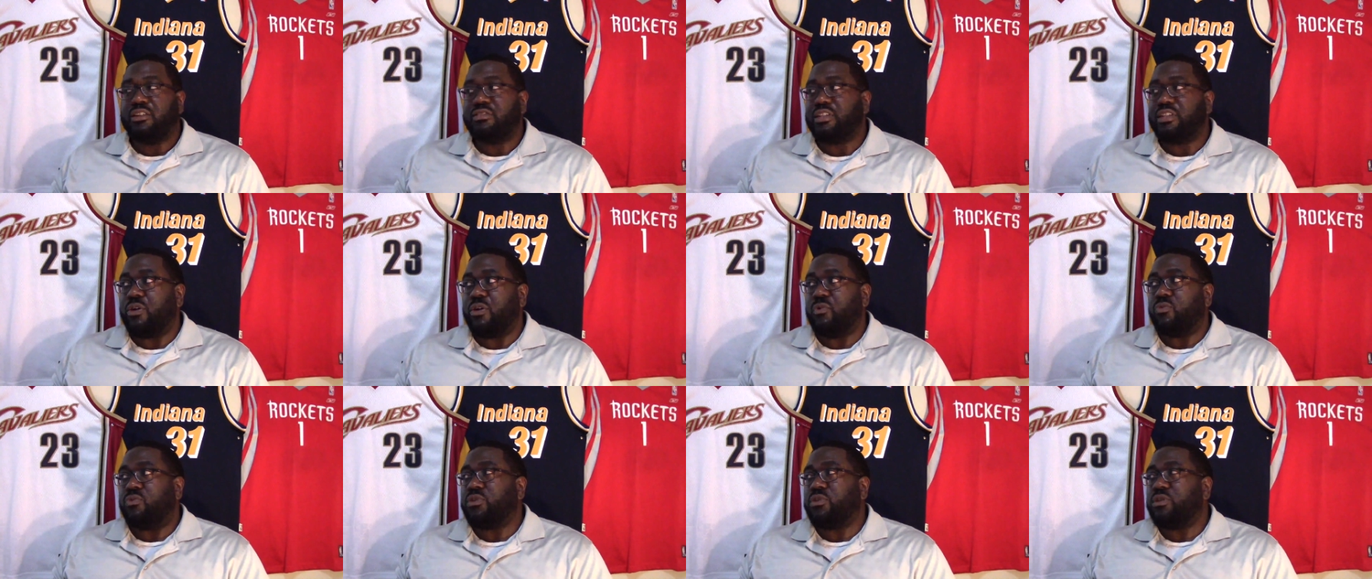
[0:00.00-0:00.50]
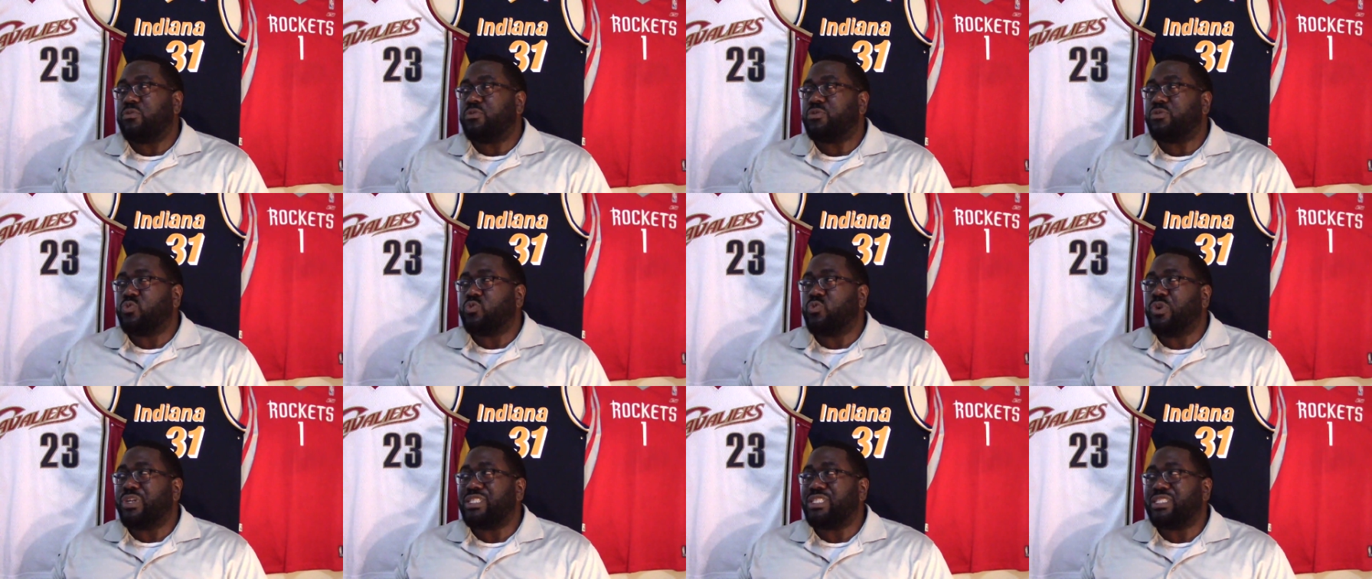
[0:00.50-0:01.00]
It
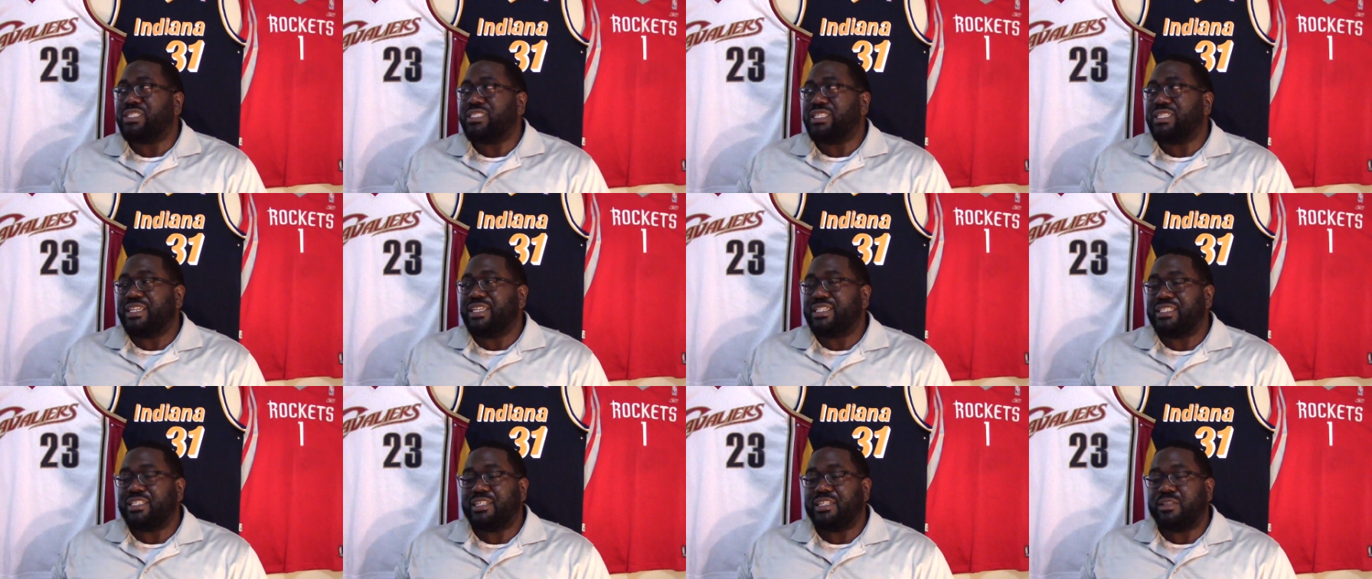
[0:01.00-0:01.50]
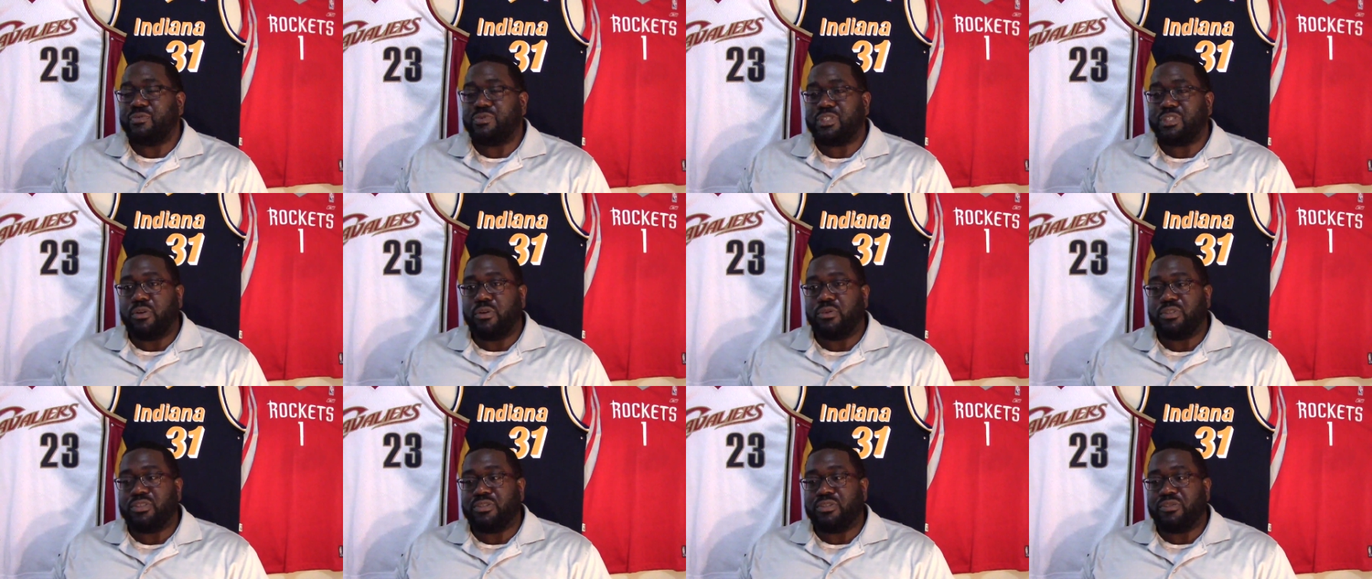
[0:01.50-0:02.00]
was one season he was
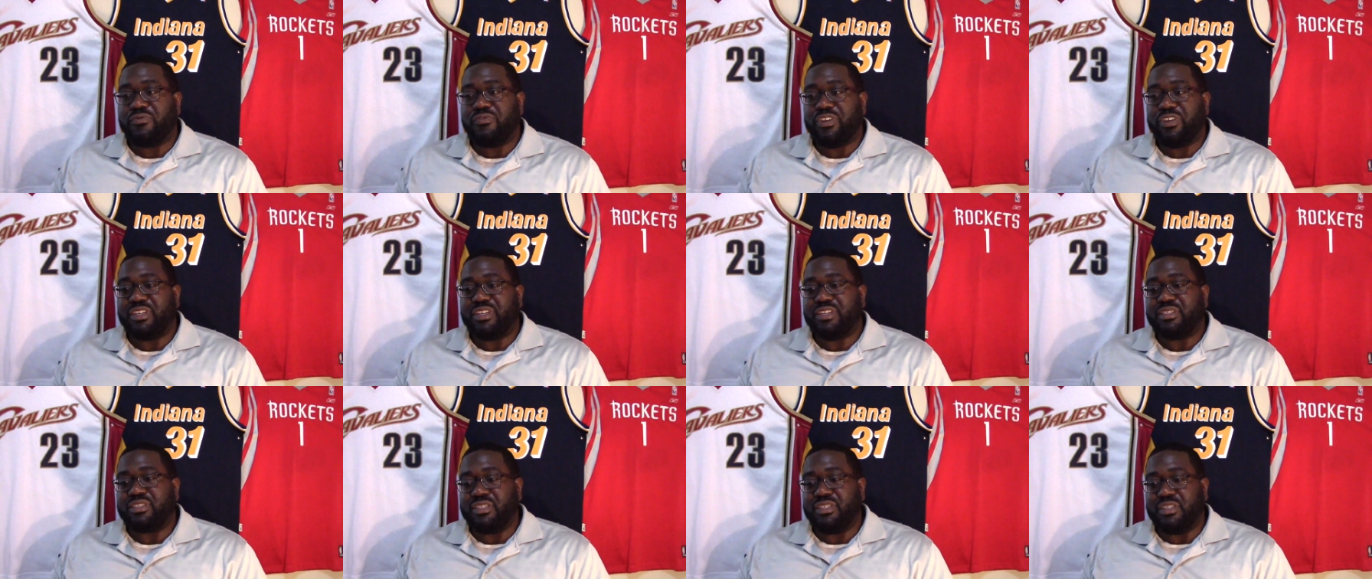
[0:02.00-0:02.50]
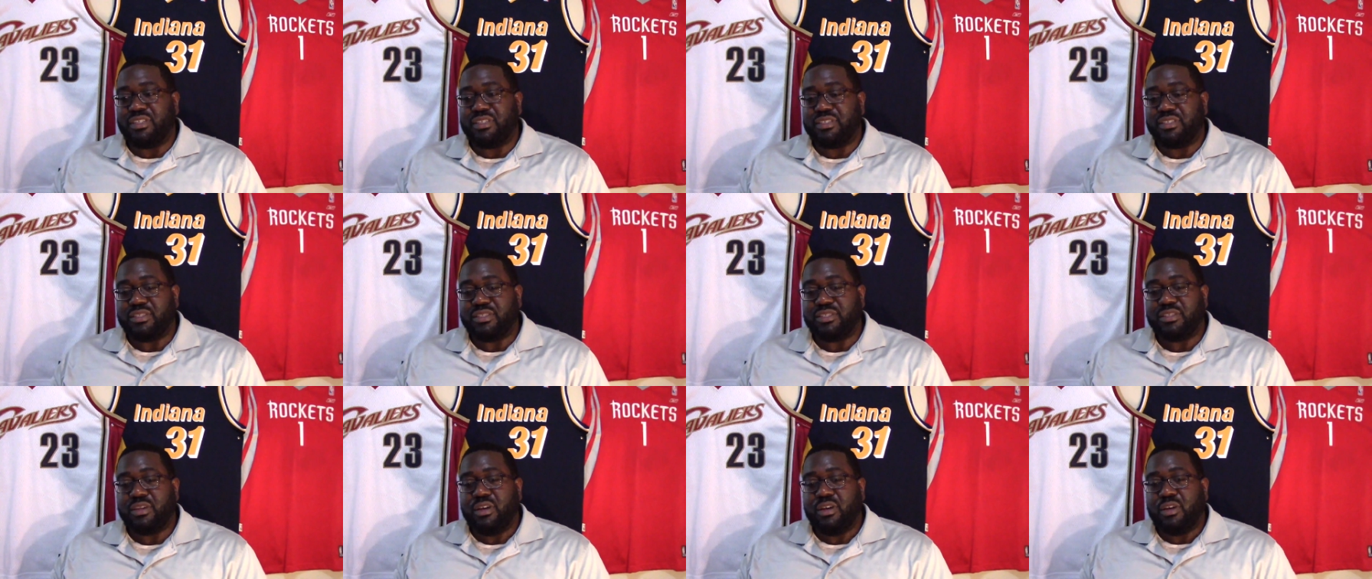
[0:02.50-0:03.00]
coaching the Phoenix
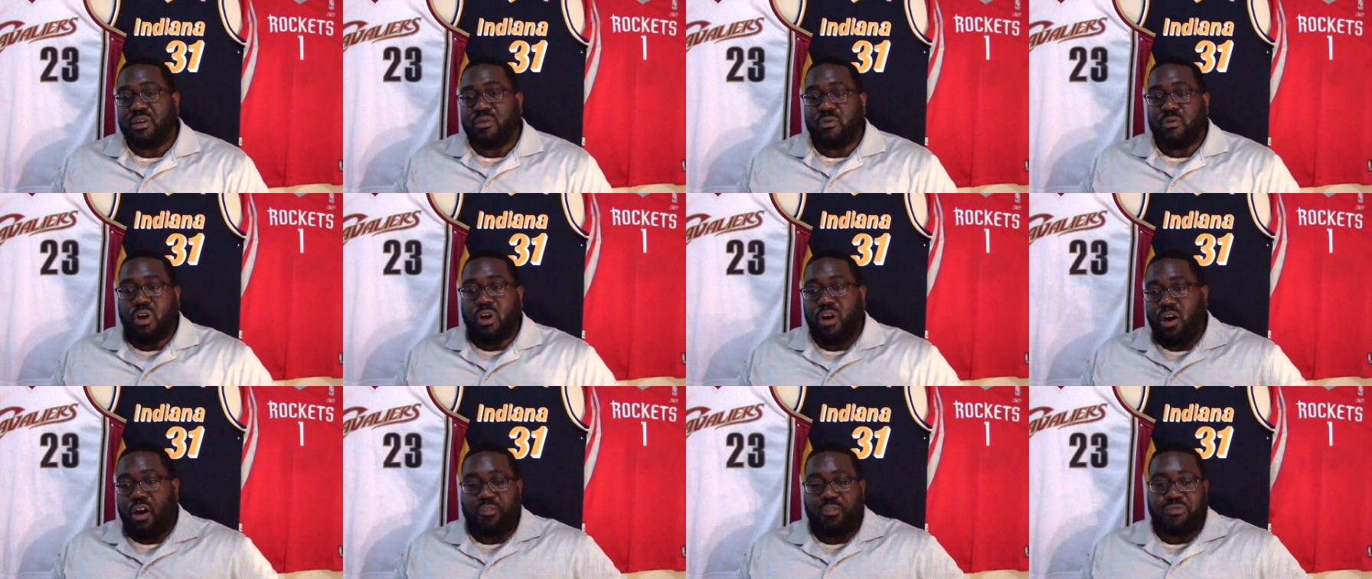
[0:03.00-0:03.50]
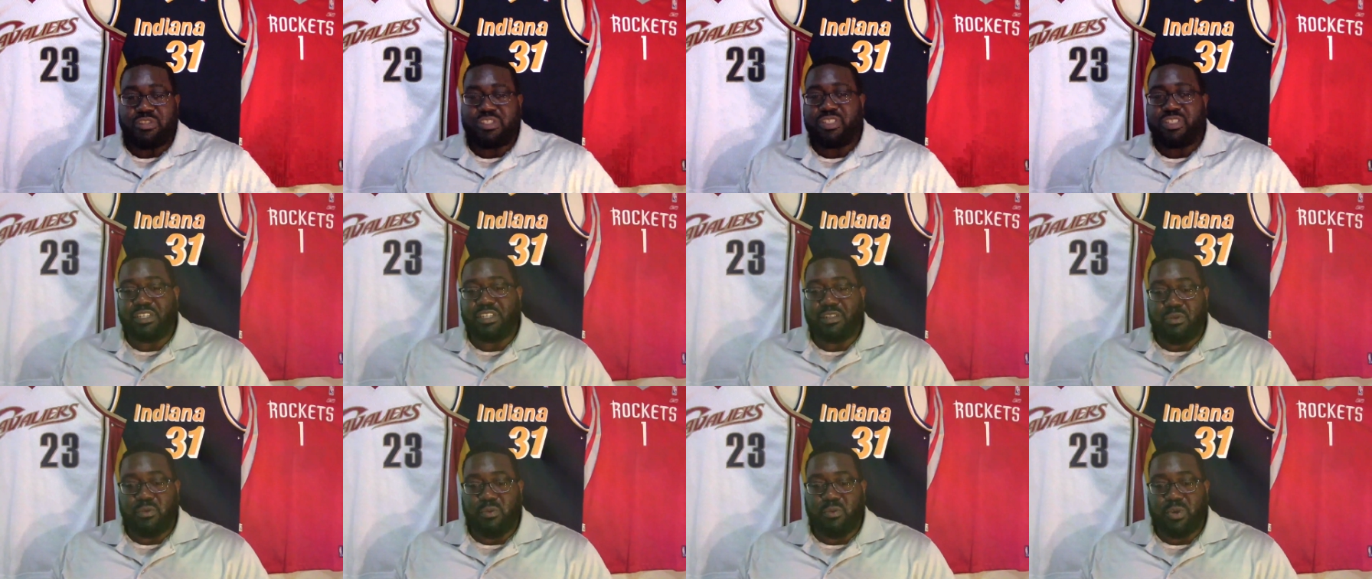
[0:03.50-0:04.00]
Suns,
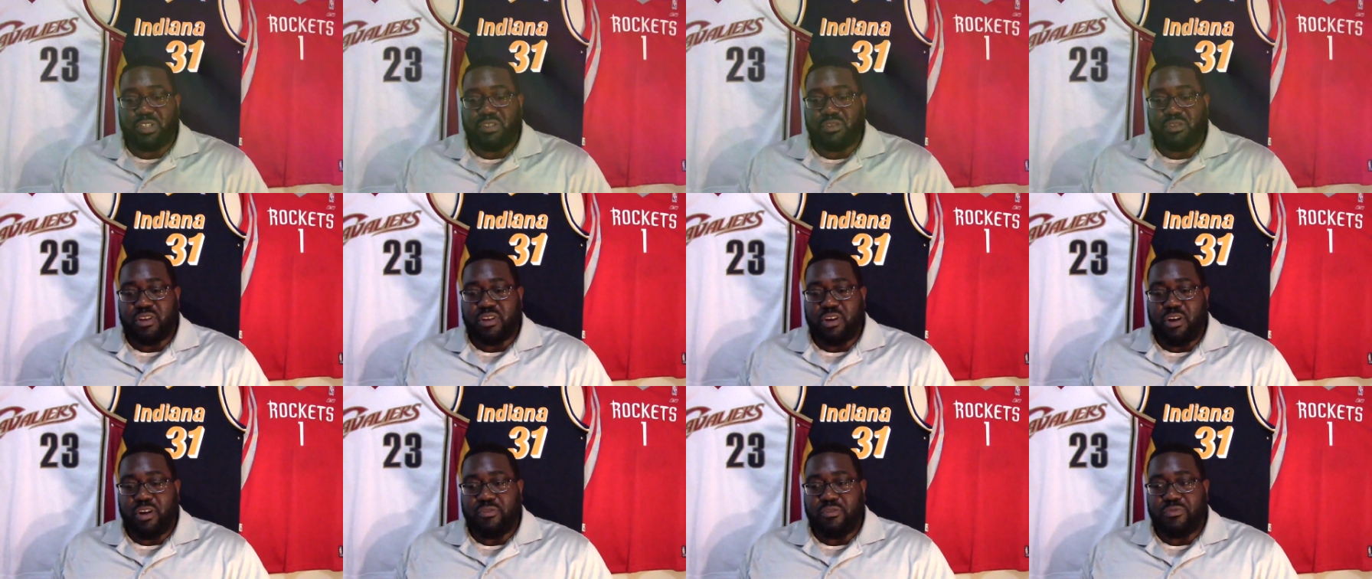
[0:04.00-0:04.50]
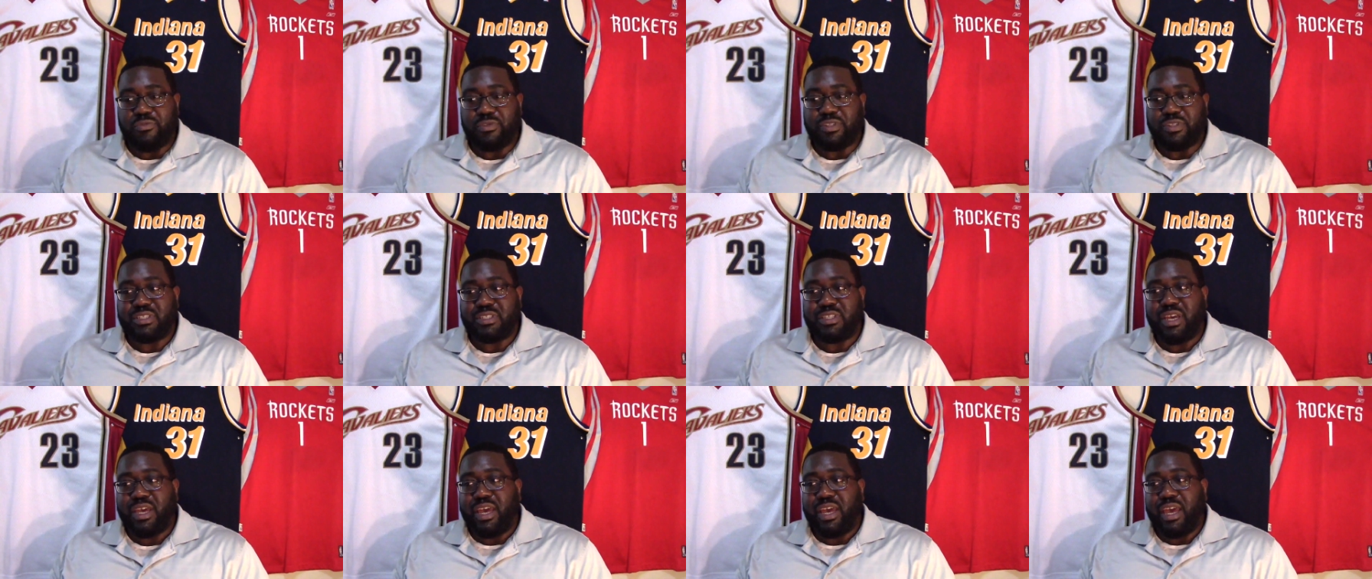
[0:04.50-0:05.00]
obviously in the Western
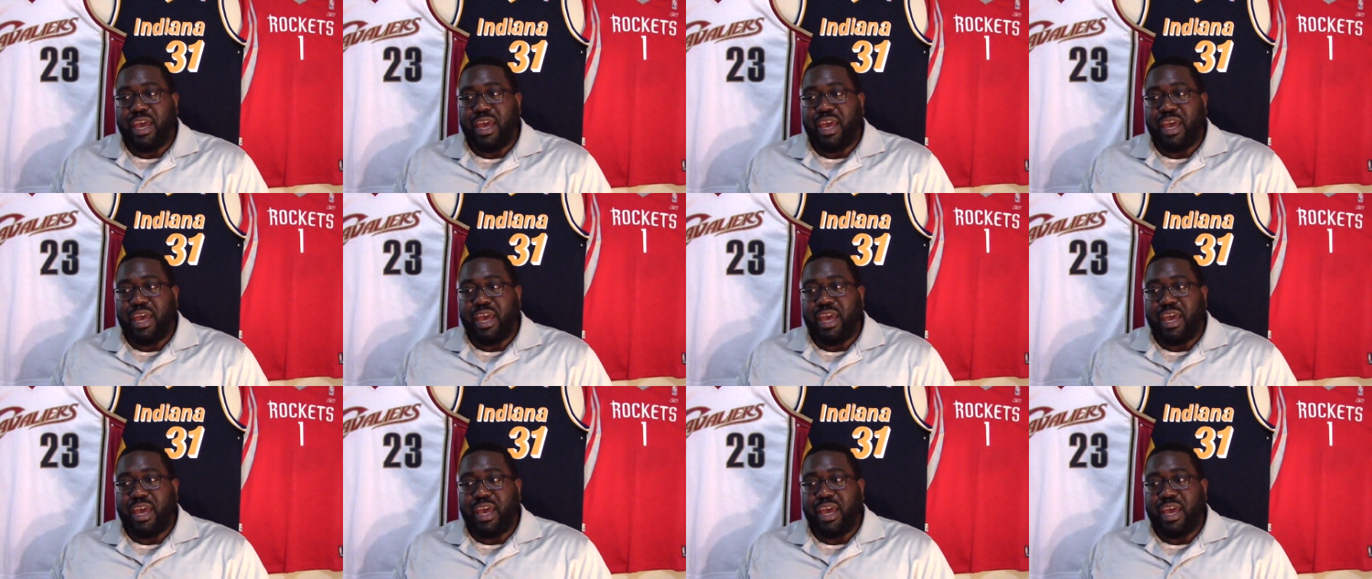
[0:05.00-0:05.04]
Conference,